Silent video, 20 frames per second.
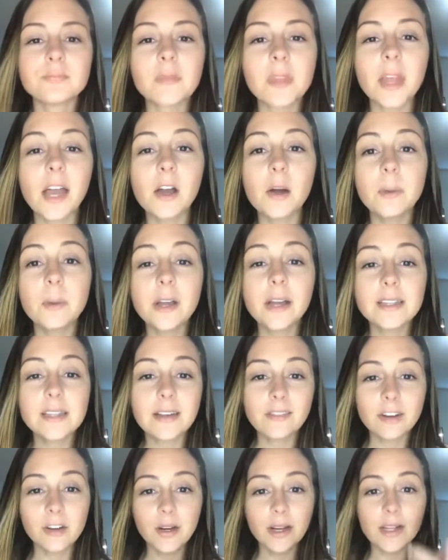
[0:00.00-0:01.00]
hope you guys have
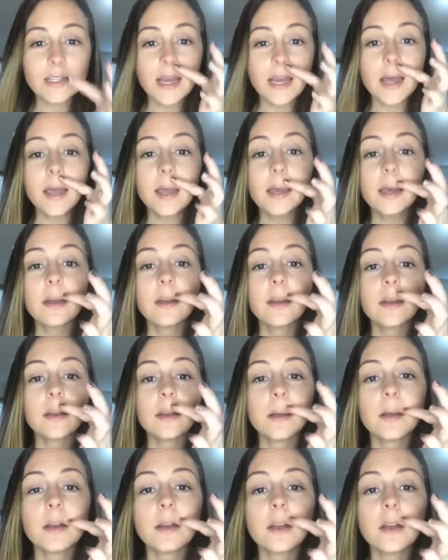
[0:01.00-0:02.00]
a great day.
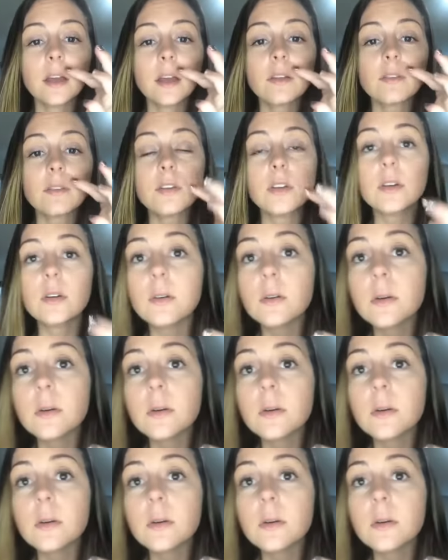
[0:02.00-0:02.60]
If you